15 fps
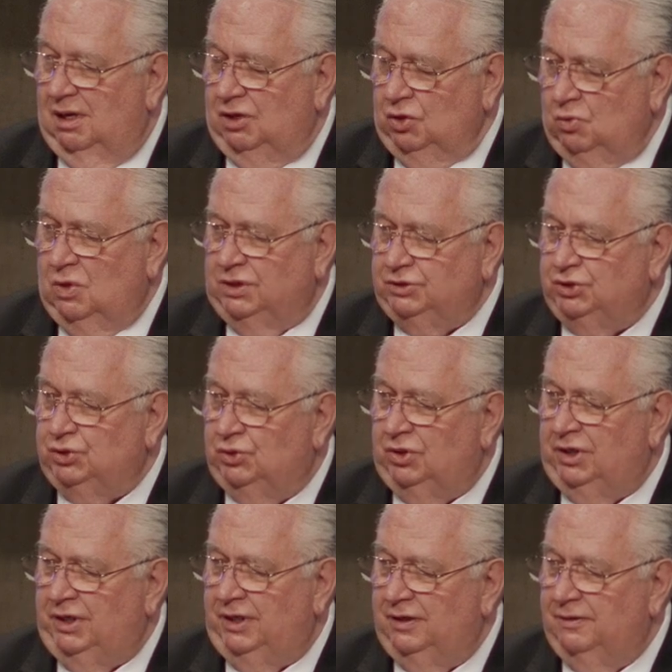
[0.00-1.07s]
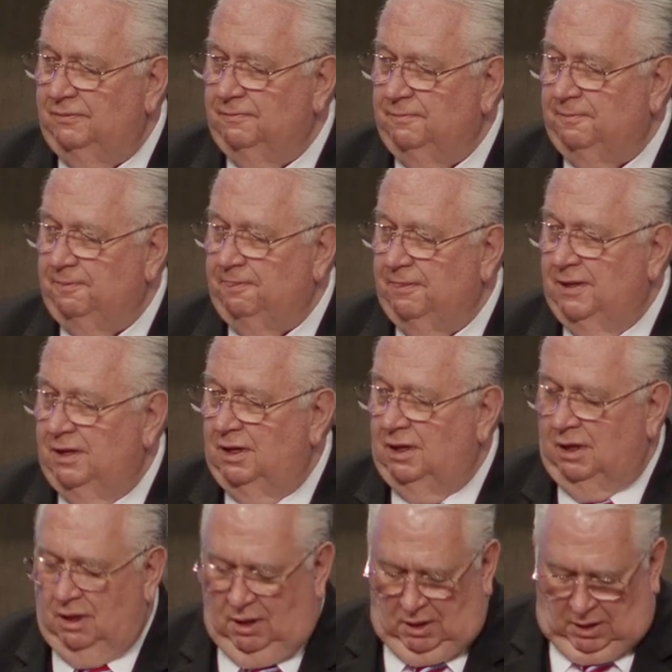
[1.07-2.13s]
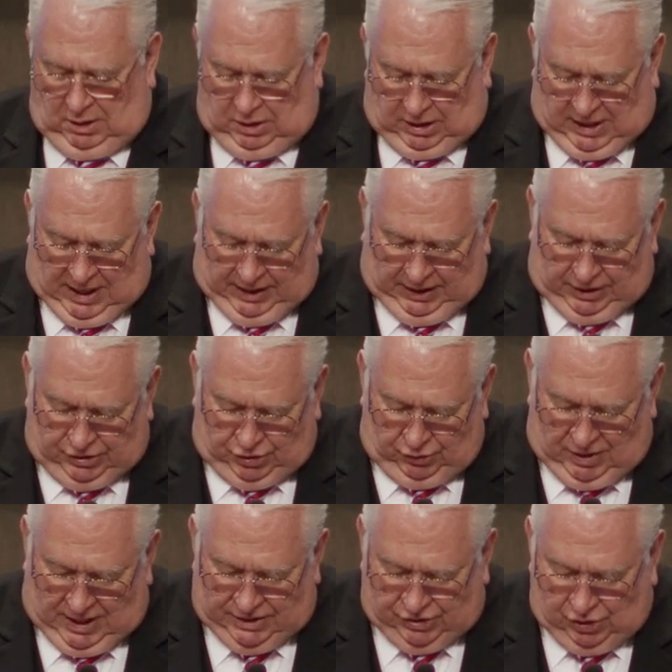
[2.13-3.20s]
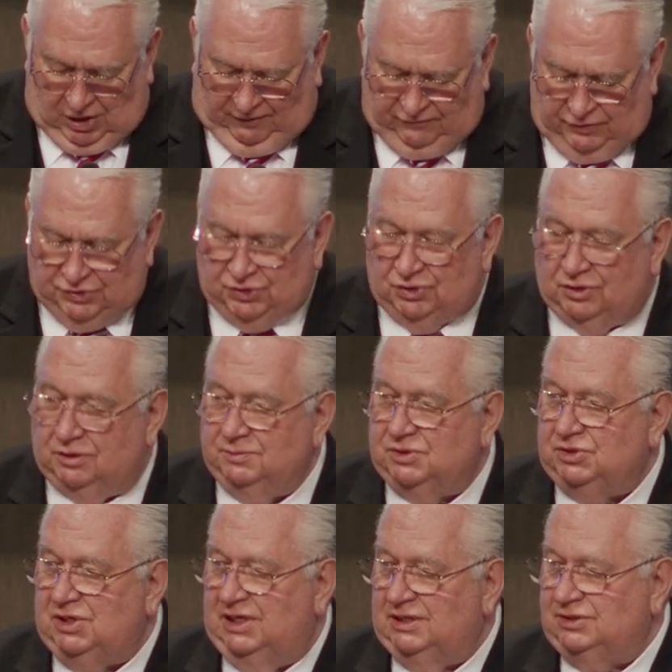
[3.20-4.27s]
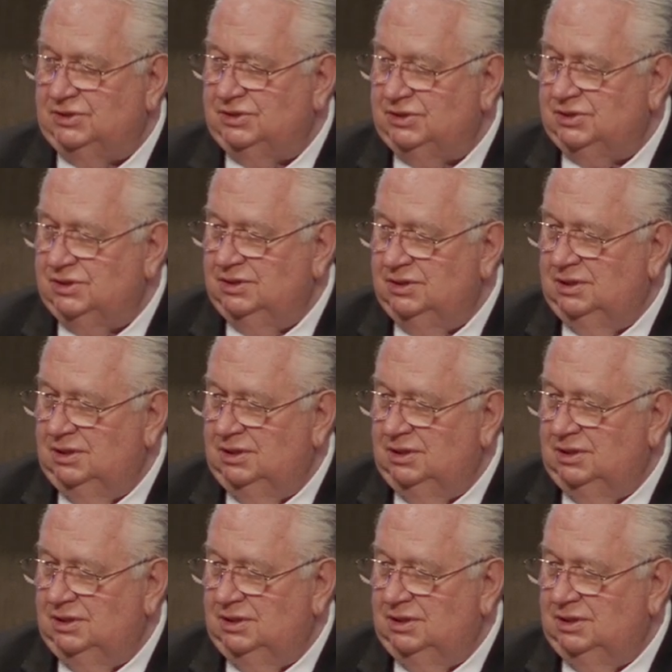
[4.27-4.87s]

You want joy? You got to get your eyes off of circumstances.